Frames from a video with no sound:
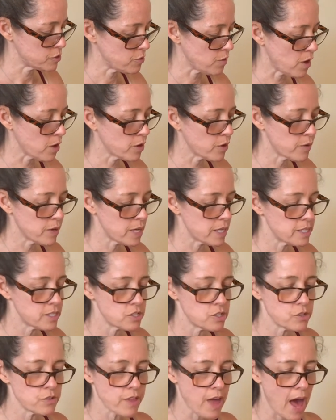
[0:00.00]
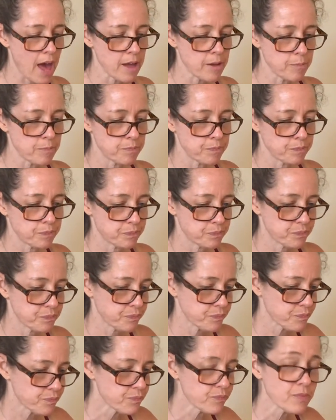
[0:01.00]
I'll go ahead and do that,
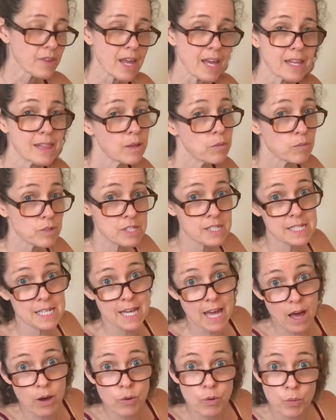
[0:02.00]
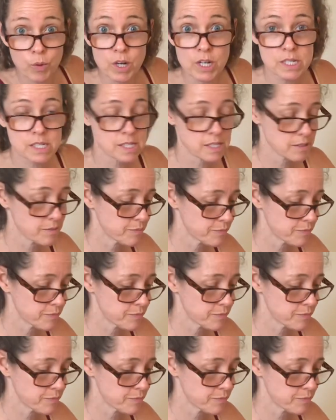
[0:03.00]
and then we'll see how it works.